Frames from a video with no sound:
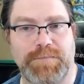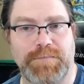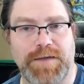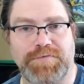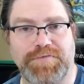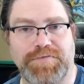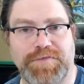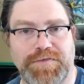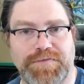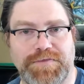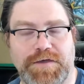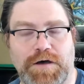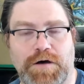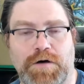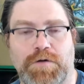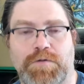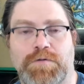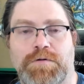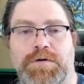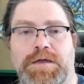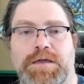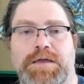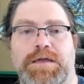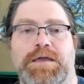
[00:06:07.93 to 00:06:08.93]
method
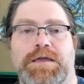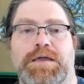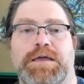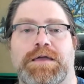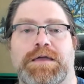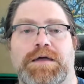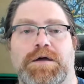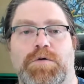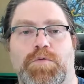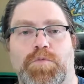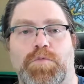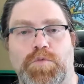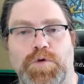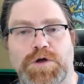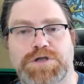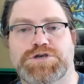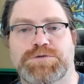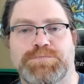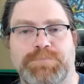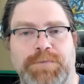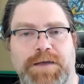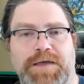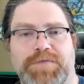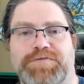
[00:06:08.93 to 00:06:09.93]
though,
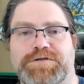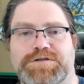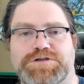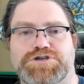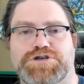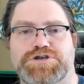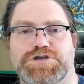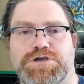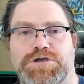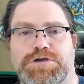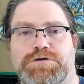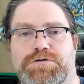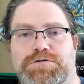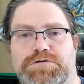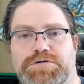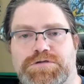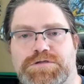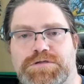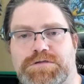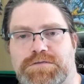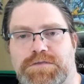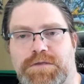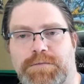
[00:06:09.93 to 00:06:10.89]
which method should you use?